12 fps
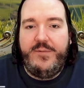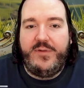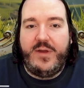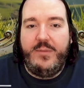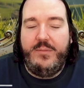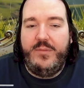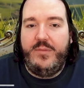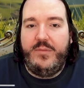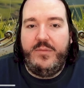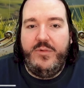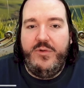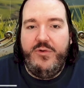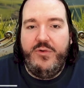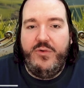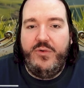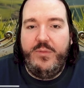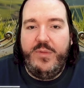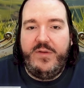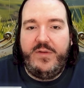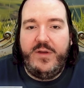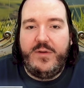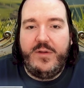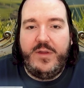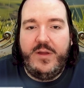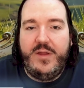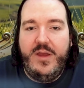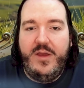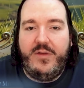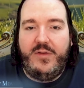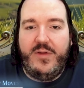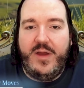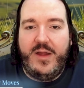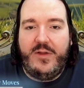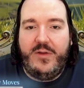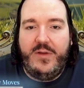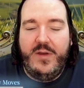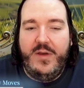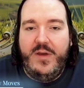some new mystical techniques that